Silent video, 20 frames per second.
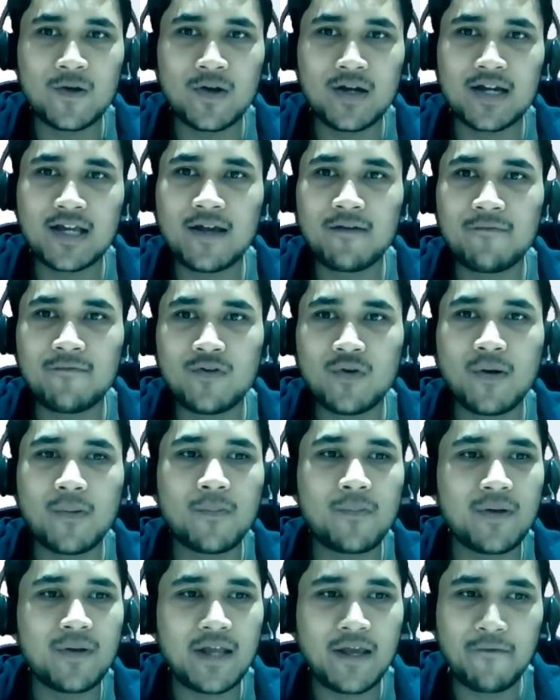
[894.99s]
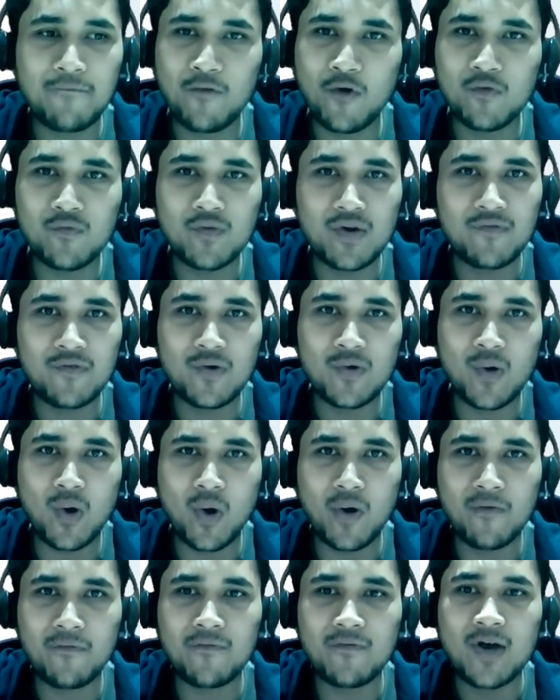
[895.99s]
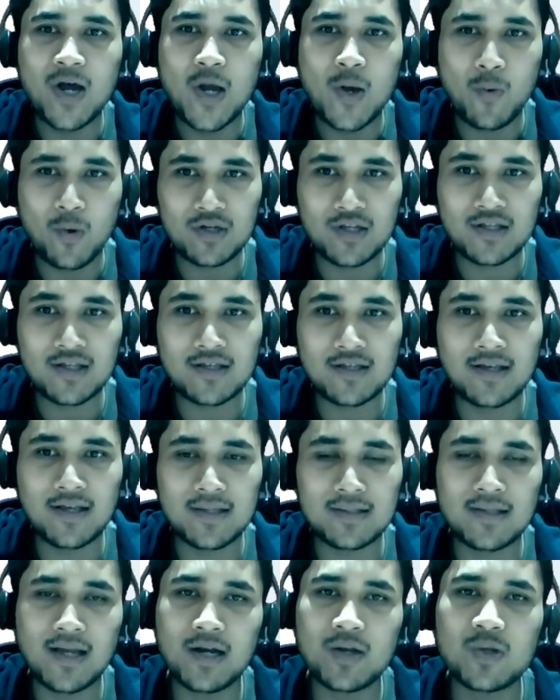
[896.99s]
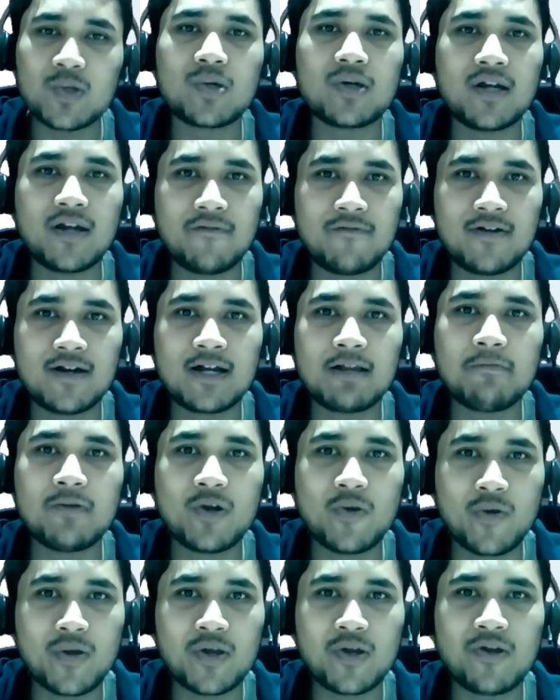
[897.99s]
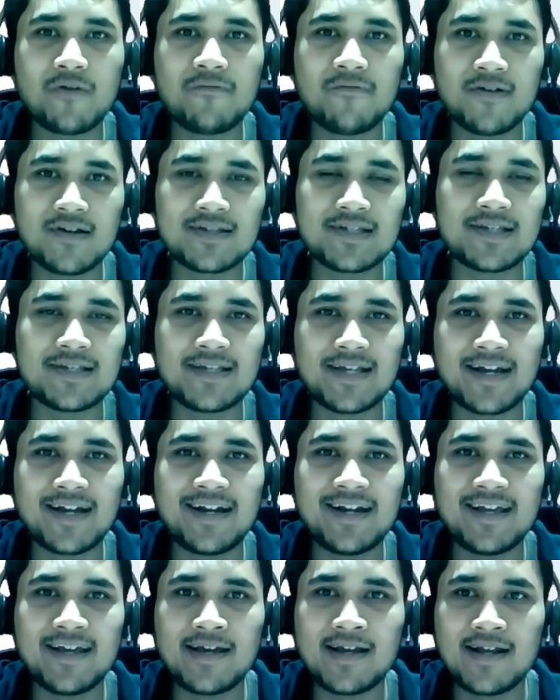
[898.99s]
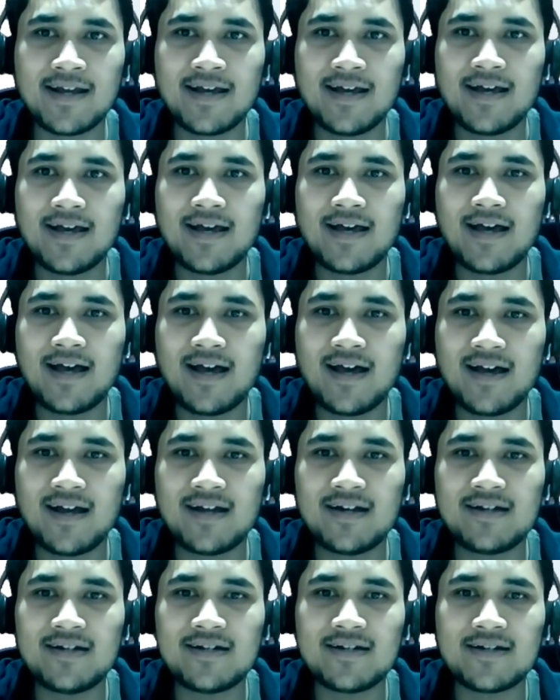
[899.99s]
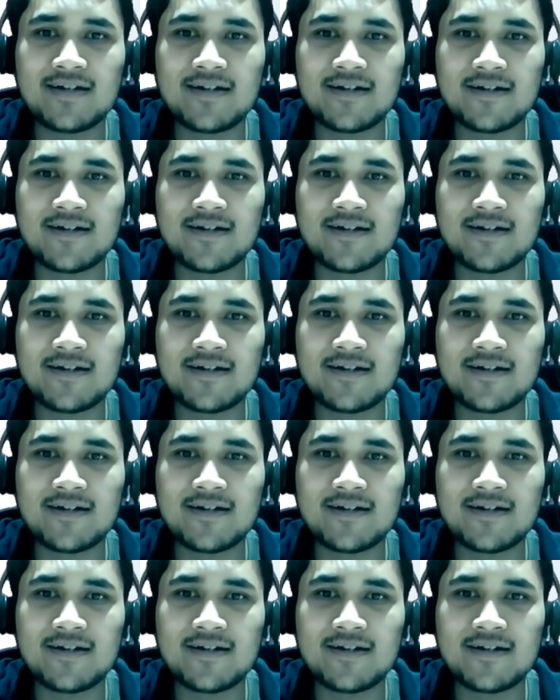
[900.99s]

It gave you a brief overview of what are the things that you should definitely be doing in your first and second year. And